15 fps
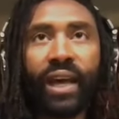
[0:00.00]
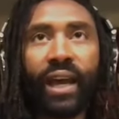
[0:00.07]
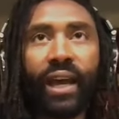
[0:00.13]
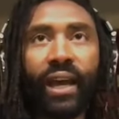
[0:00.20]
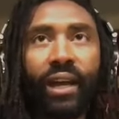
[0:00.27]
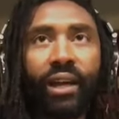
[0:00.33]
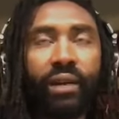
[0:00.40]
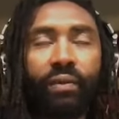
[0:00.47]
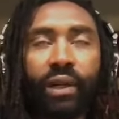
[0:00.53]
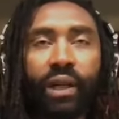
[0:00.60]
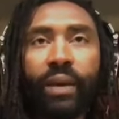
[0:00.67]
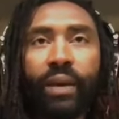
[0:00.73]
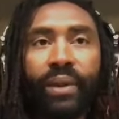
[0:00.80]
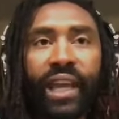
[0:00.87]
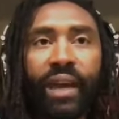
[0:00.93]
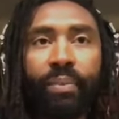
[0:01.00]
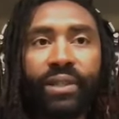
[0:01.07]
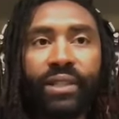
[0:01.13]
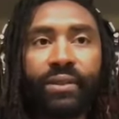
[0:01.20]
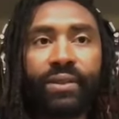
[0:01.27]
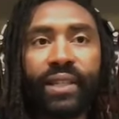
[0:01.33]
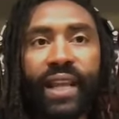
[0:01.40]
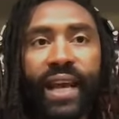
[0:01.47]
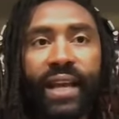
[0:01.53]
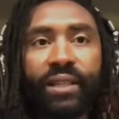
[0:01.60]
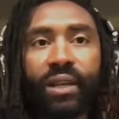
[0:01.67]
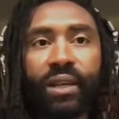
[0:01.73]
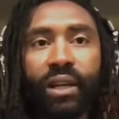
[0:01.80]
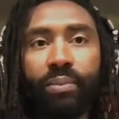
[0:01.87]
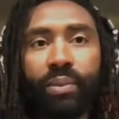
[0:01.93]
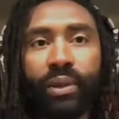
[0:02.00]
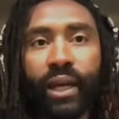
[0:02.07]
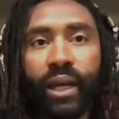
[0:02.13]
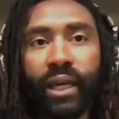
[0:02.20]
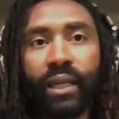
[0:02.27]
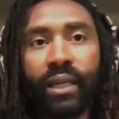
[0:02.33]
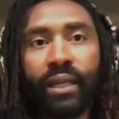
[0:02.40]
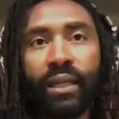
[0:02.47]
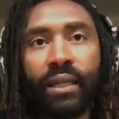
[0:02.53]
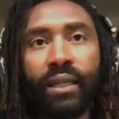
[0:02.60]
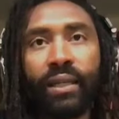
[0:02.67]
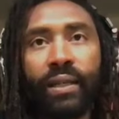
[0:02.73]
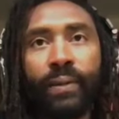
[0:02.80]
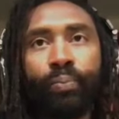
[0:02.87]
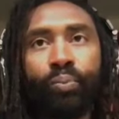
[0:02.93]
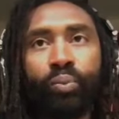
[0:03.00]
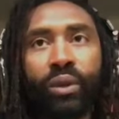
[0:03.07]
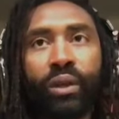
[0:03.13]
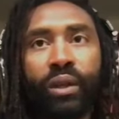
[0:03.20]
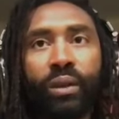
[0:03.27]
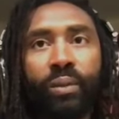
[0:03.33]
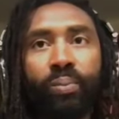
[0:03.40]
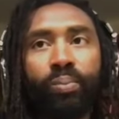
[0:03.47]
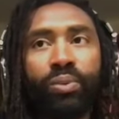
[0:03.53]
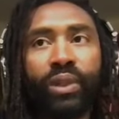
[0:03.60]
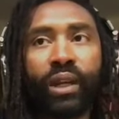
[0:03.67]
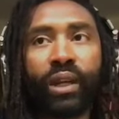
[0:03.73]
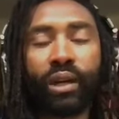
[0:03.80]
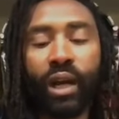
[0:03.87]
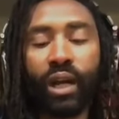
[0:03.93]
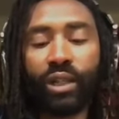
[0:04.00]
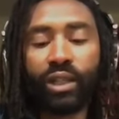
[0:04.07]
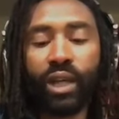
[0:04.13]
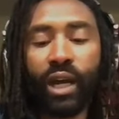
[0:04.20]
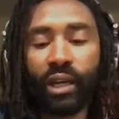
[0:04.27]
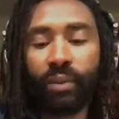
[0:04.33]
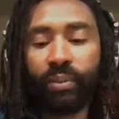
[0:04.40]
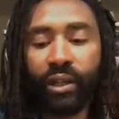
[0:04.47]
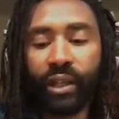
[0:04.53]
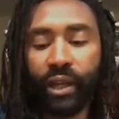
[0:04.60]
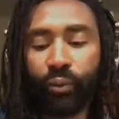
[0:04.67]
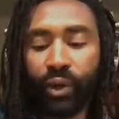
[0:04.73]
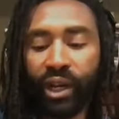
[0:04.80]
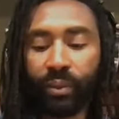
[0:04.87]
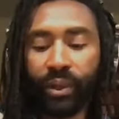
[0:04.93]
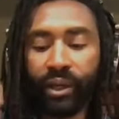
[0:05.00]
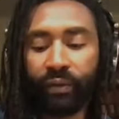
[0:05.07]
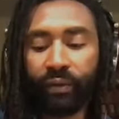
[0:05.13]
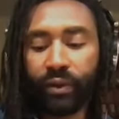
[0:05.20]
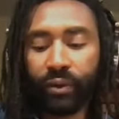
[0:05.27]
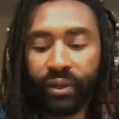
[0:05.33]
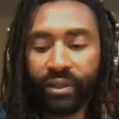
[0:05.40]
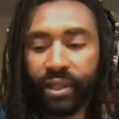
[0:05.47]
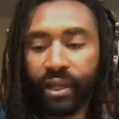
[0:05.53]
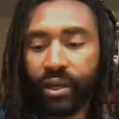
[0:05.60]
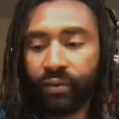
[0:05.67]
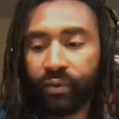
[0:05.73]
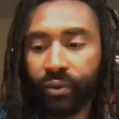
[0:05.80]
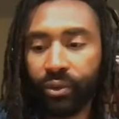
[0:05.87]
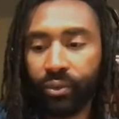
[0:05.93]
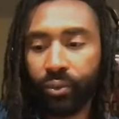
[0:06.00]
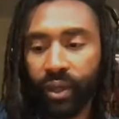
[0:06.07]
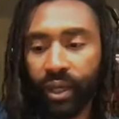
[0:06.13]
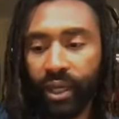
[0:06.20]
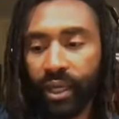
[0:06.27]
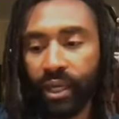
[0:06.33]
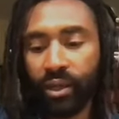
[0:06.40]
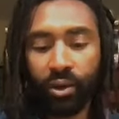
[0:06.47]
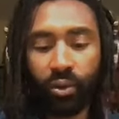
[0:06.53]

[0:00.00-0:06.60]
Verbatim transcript: I don't even know how many episodes it has on it, but like there, I talk about like what I'm going to focus on for the week or